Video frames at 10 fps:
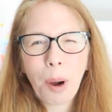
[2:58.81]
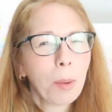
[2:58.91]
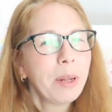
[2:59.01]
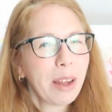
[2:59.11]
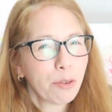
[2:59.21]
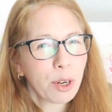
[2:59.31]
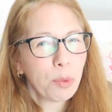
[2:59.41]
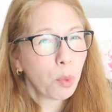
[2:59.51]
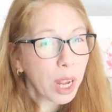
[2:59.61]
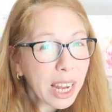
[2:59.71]
probably
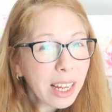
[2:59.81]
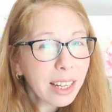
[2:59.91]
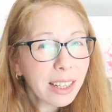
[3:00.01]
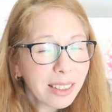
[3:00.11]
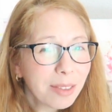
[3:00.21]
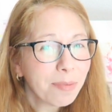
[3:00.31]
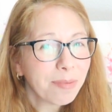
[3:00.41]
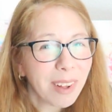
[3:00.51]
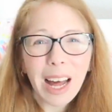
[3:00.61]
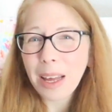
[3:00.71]
every week.
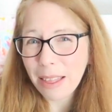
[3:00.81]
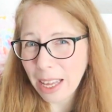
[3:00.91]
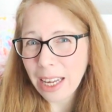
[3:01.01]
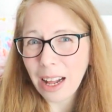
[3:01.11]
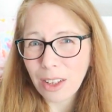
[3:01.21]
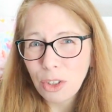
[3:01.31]
I think